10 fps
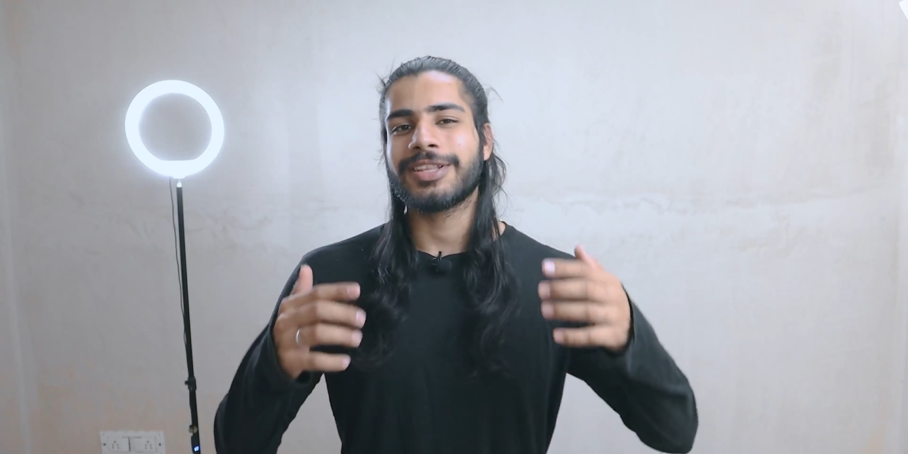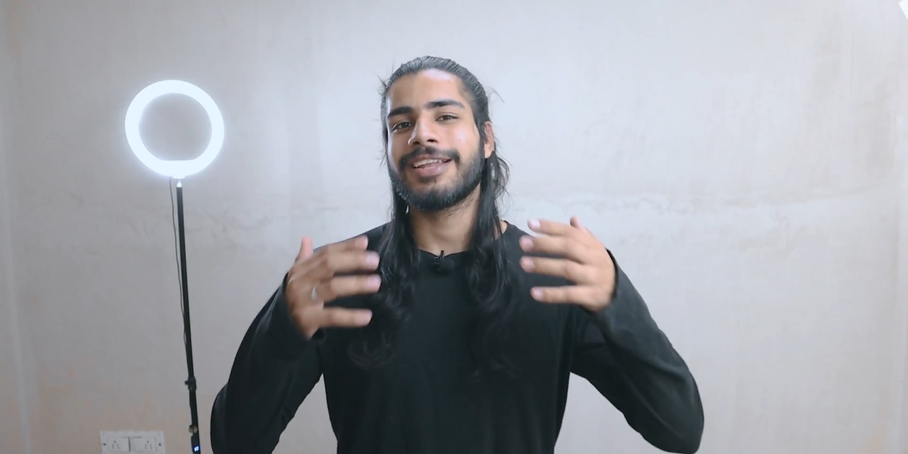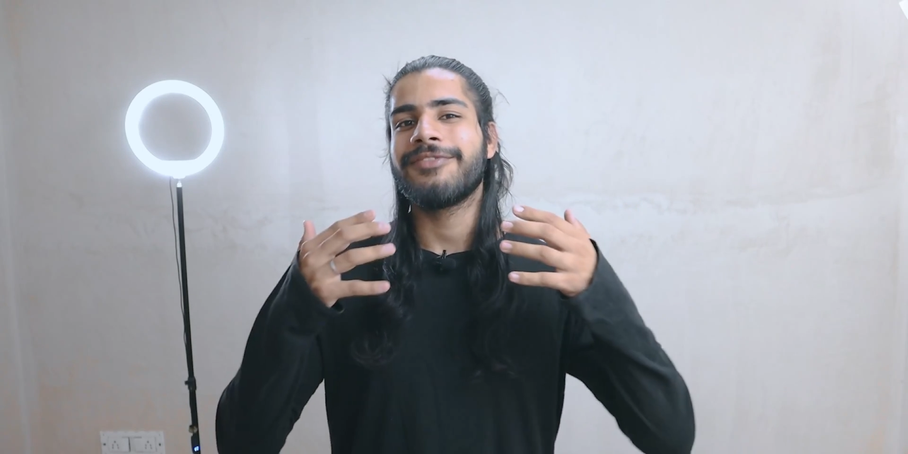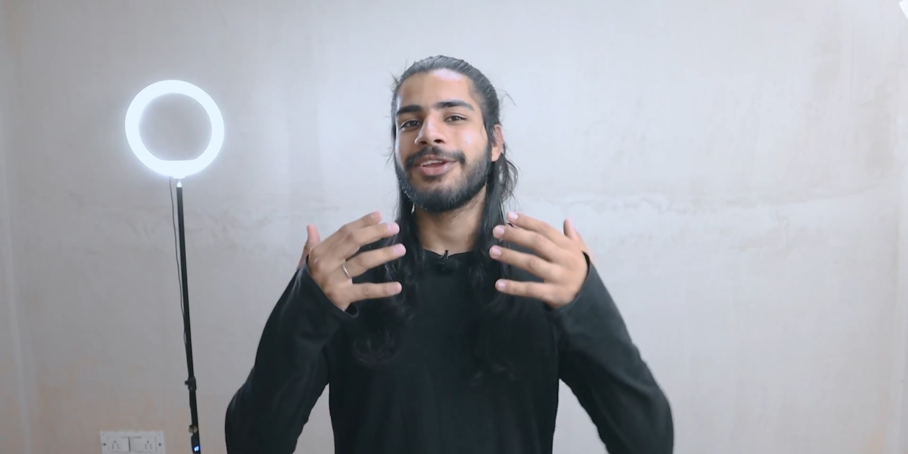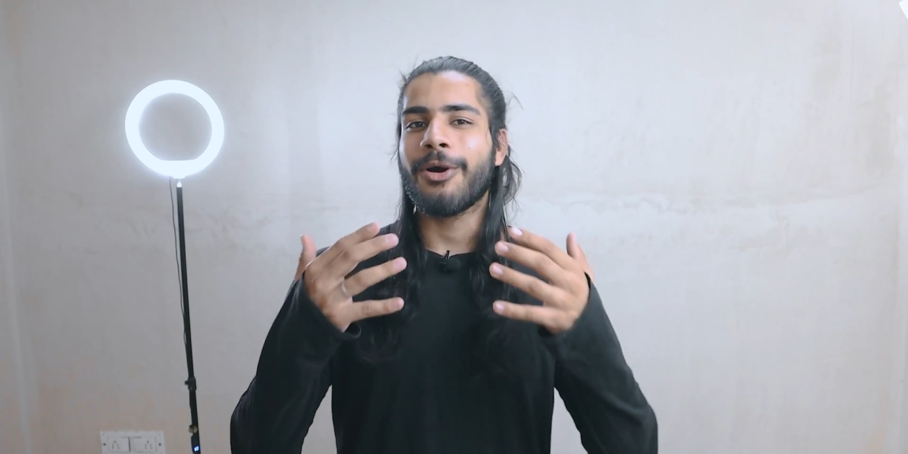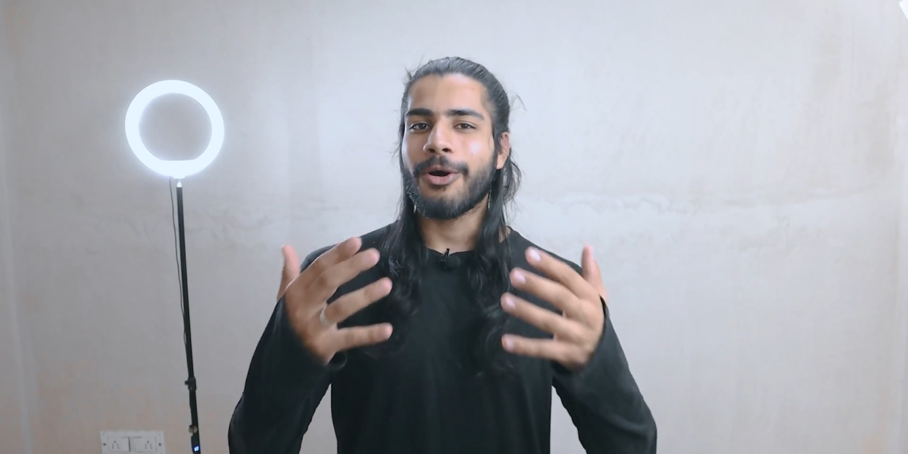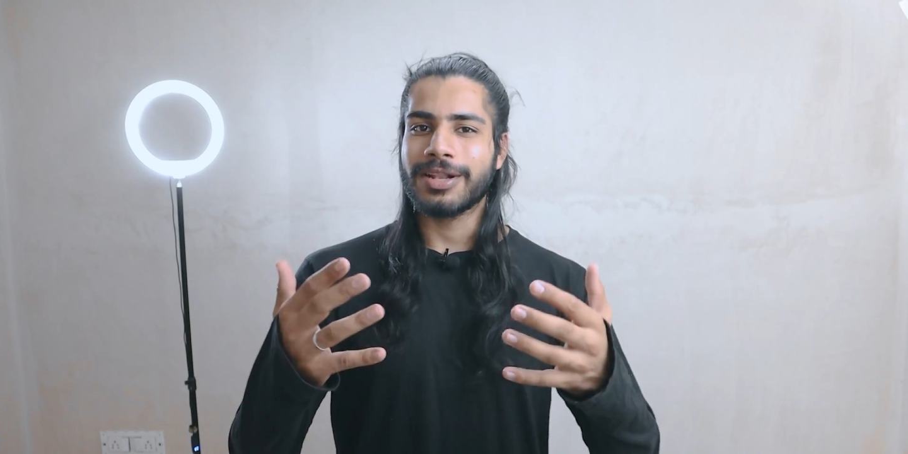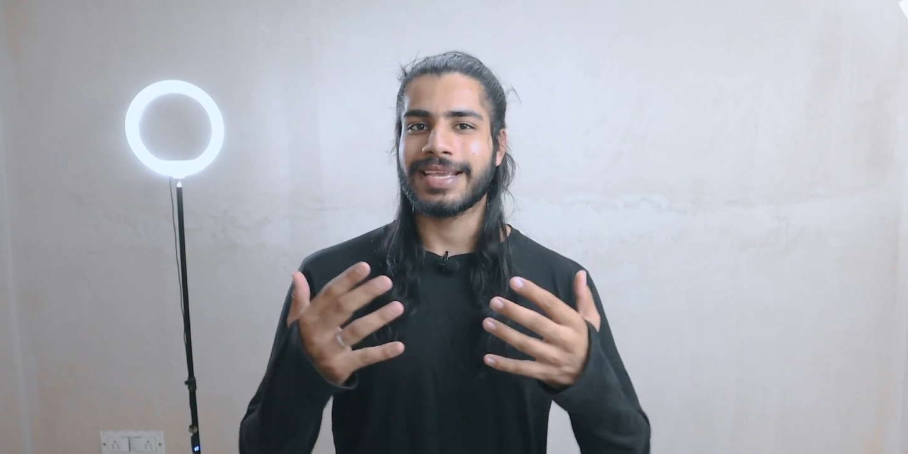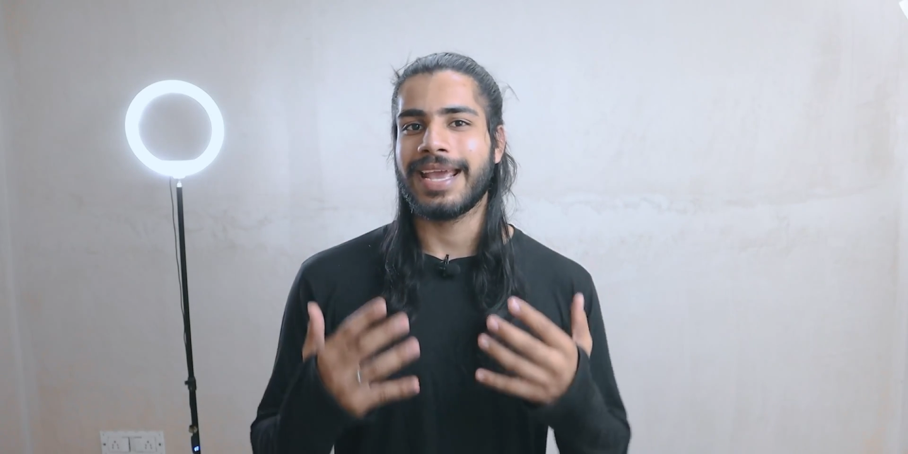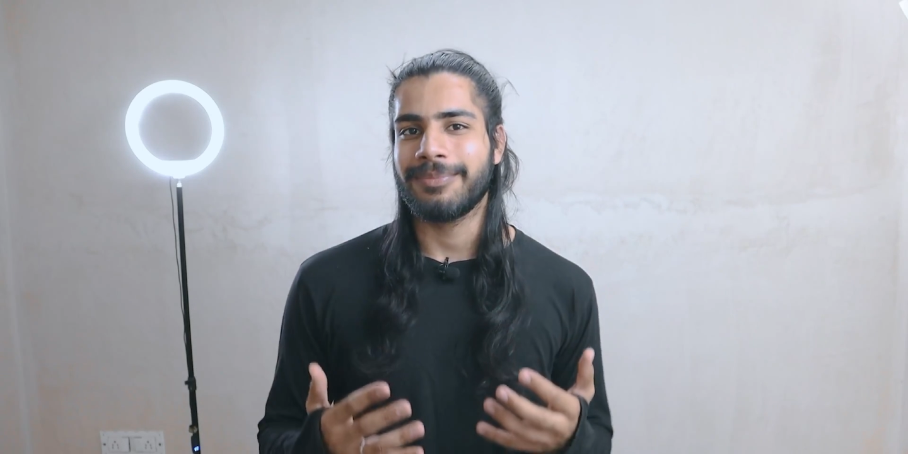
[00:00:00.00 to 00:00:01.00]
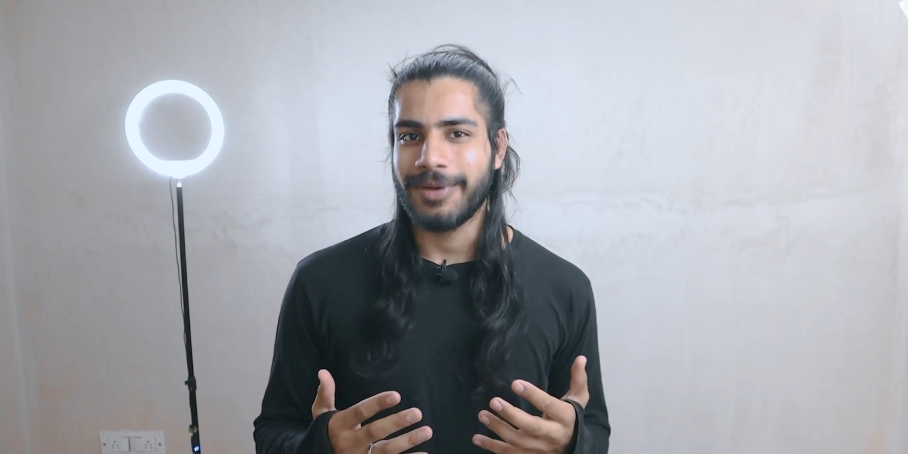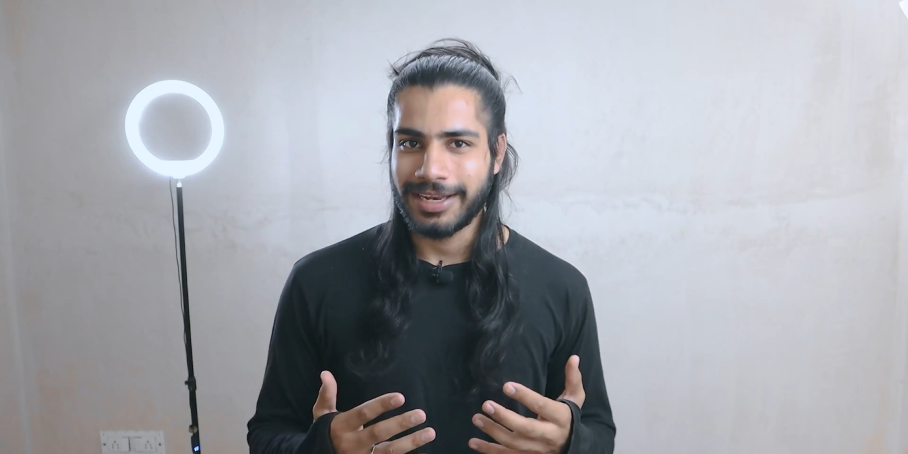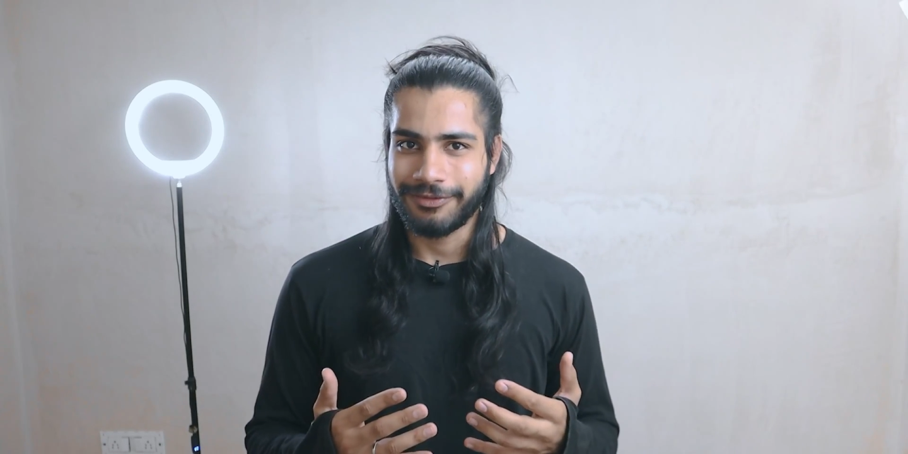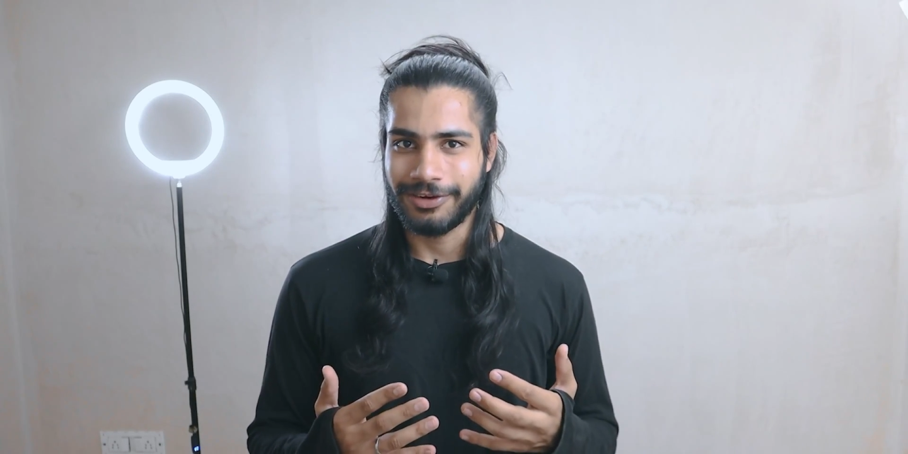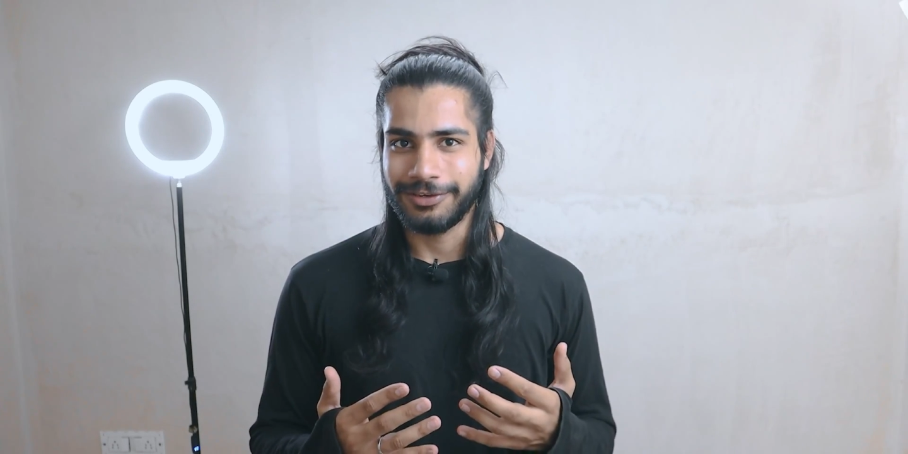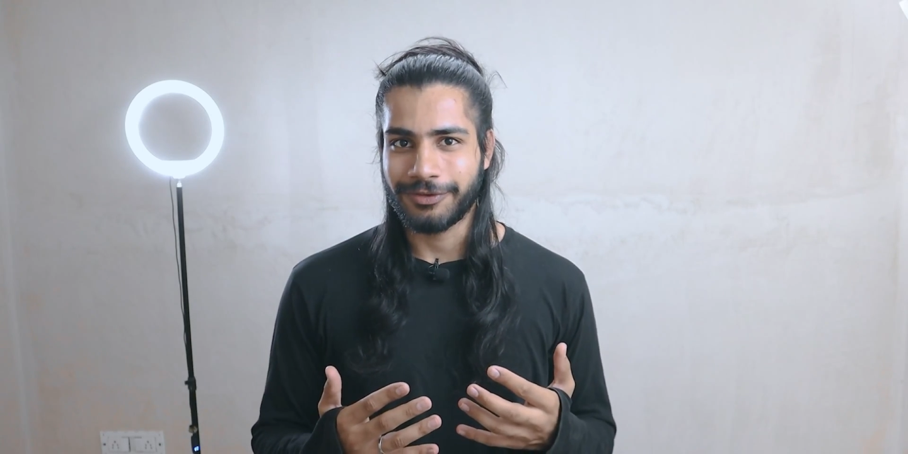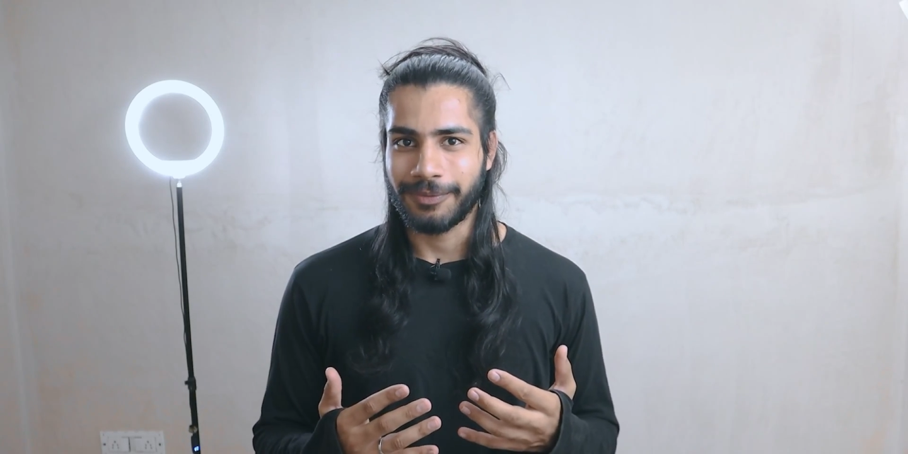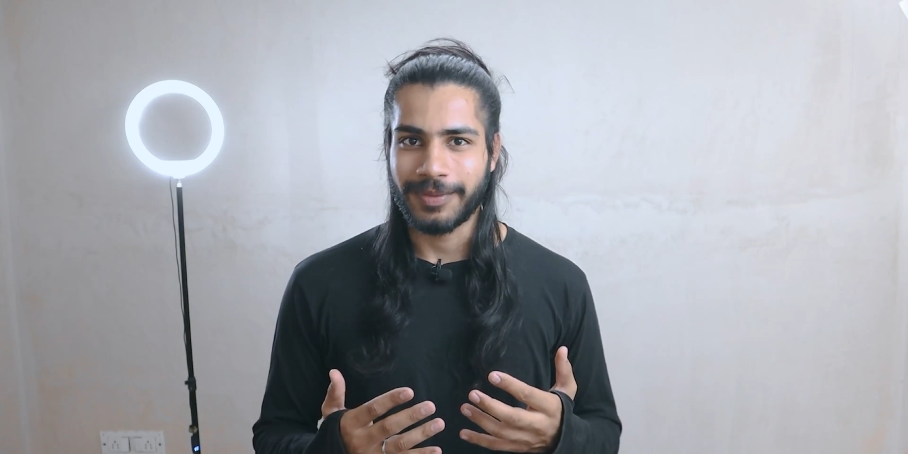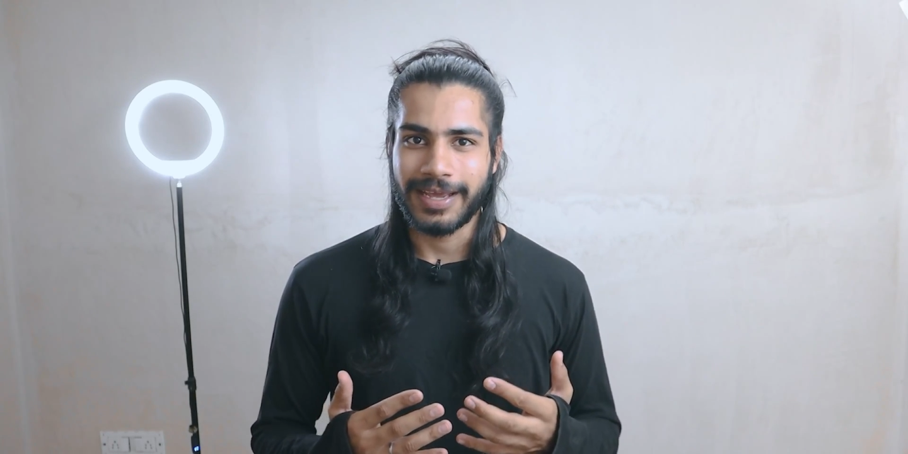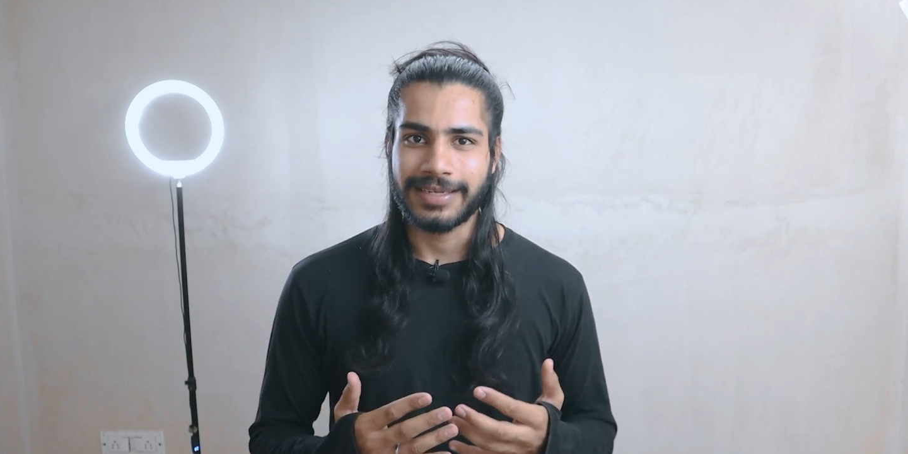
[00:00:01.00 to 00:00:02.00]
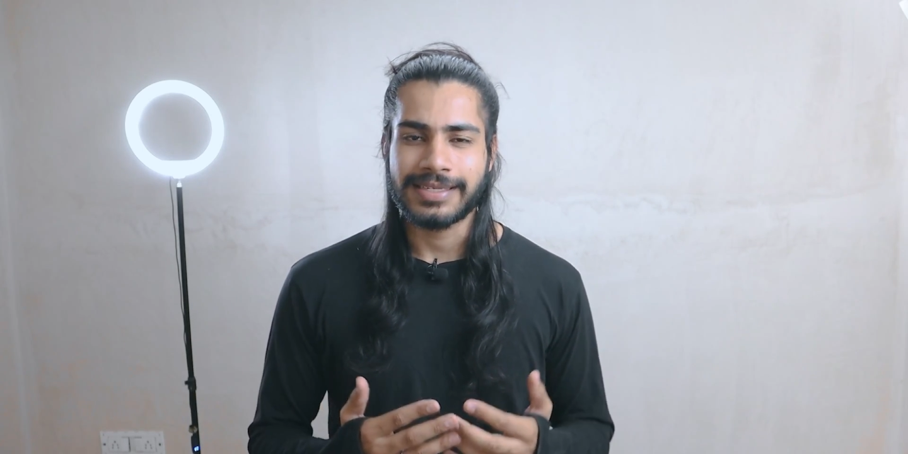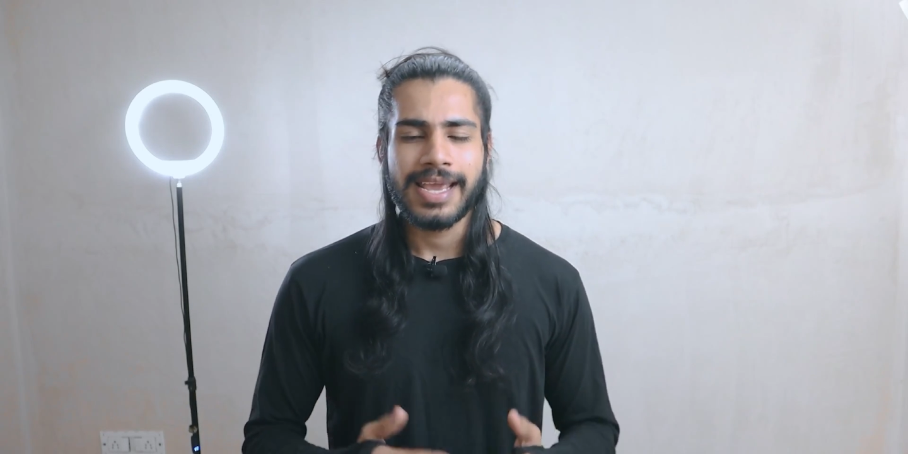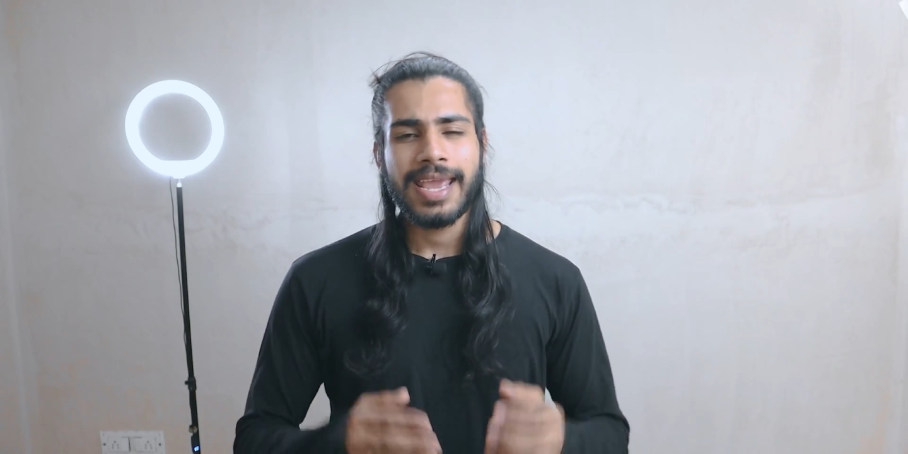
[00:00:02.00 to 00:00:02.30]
that we all can benefit from that.